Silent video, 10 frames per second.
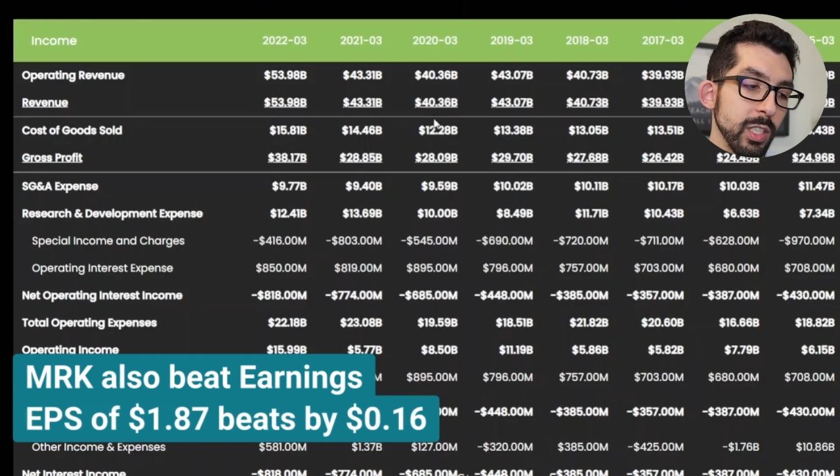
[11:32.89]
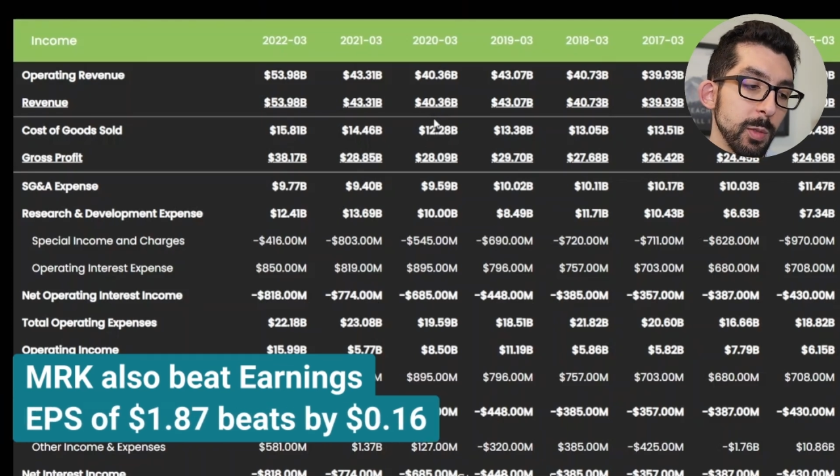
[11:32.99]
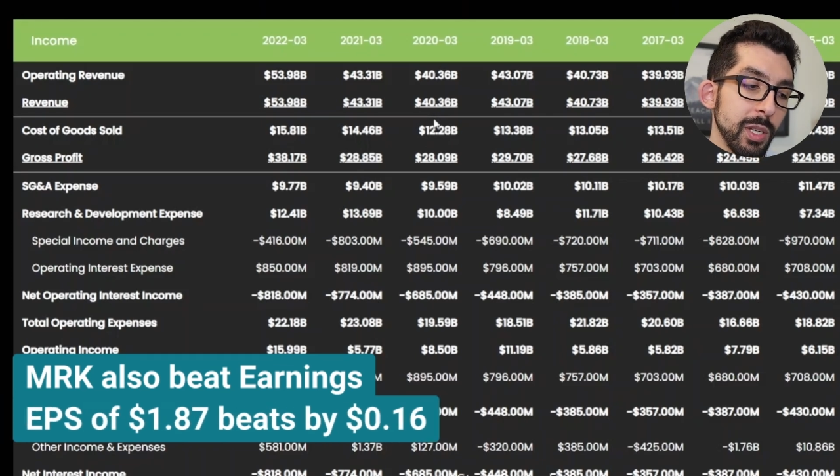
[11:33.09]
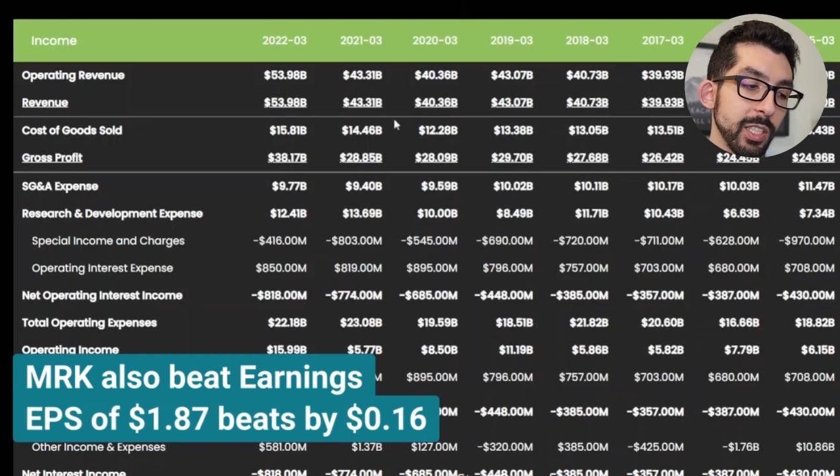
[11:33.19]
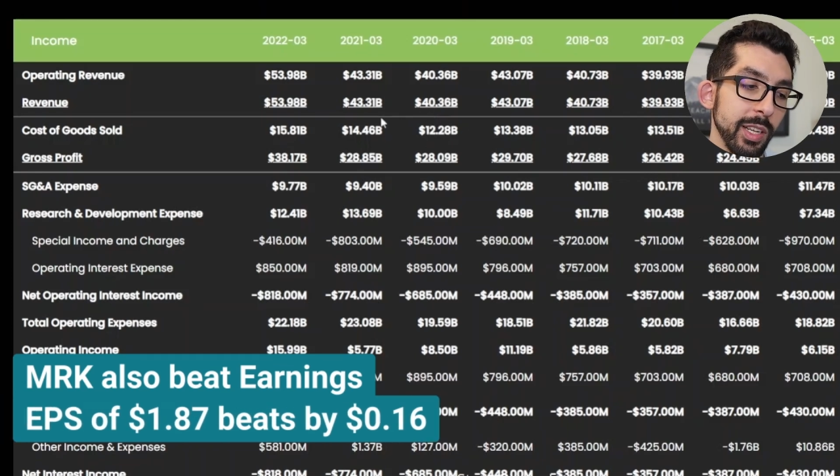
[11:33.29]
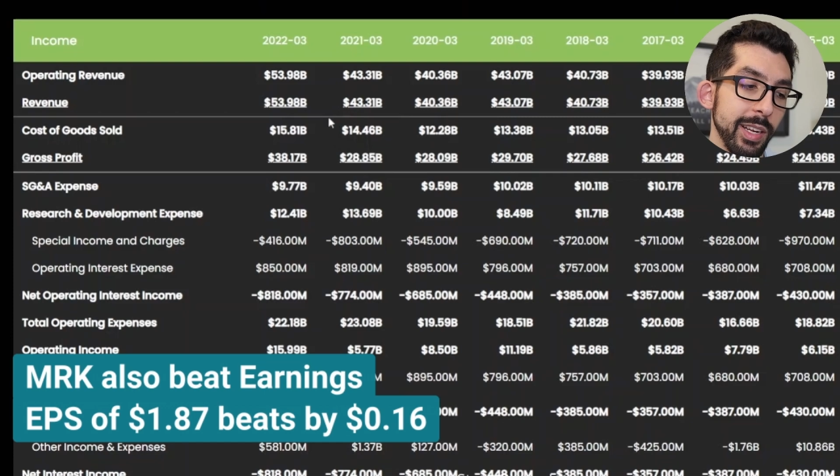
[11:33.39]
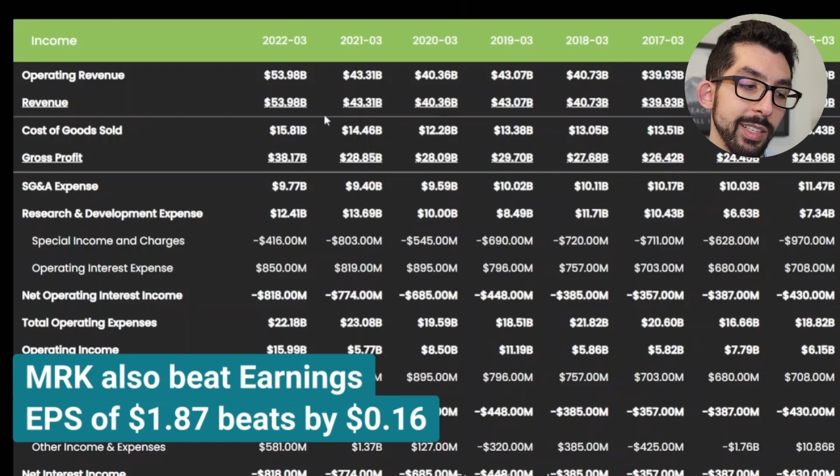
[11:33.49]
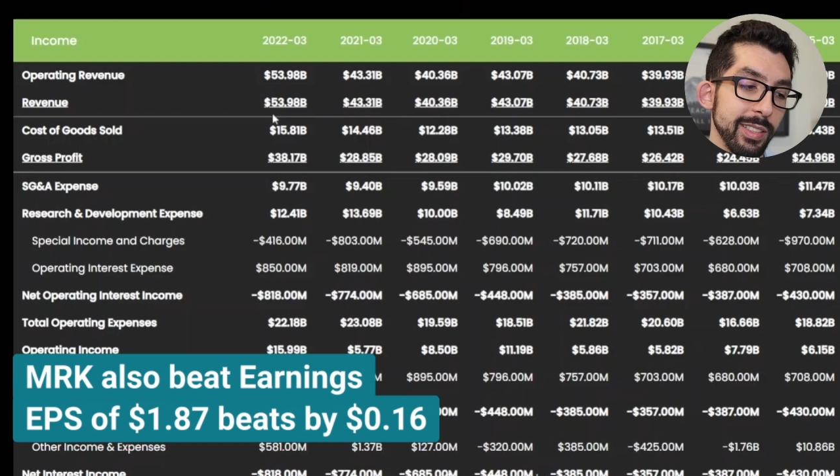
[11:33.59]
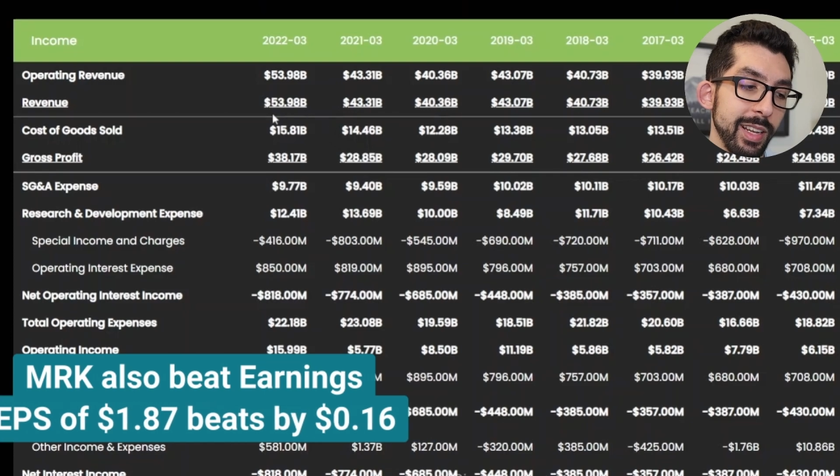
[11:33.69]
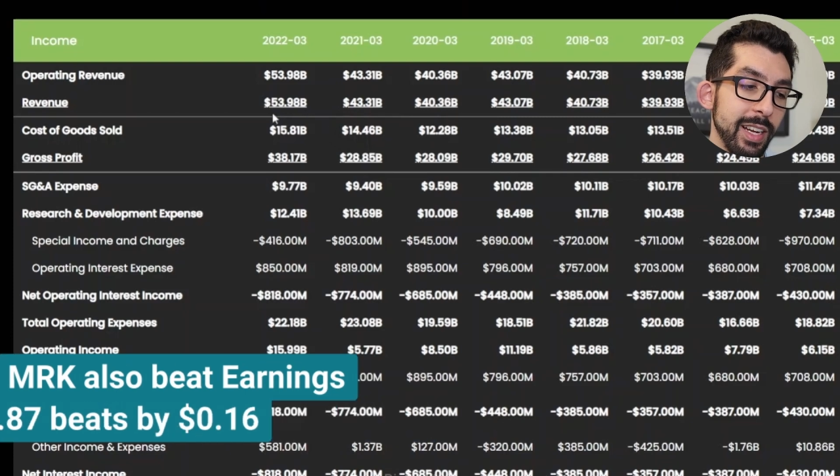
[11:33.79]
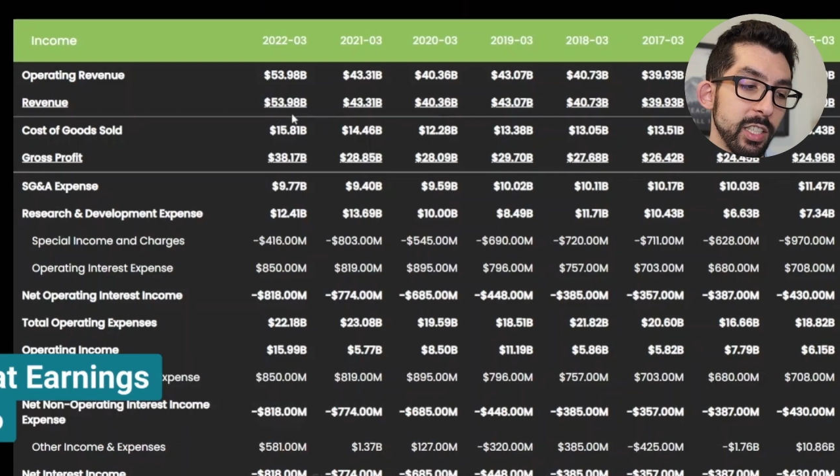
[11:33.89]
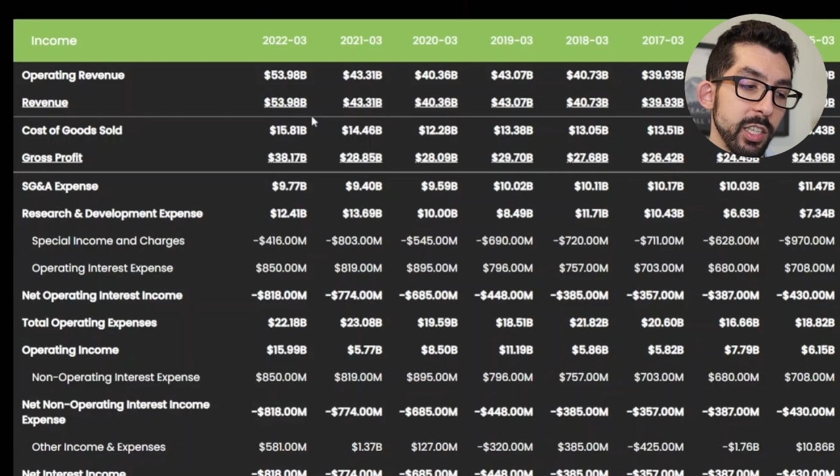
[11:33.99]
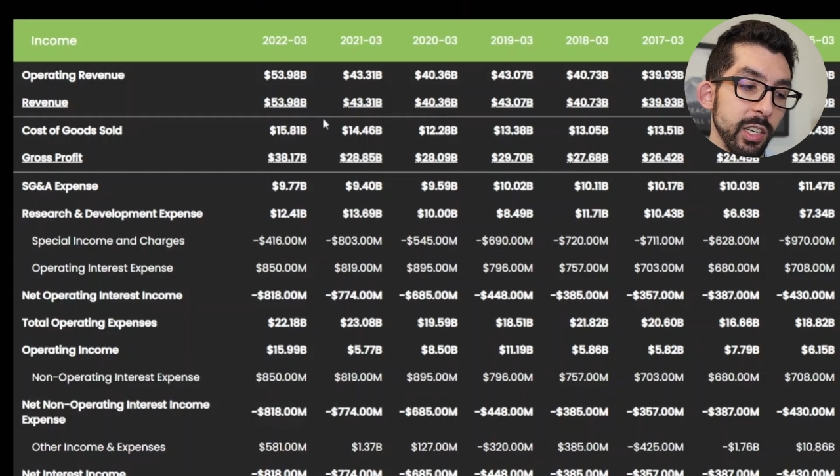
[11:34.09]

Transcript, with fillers: especially this last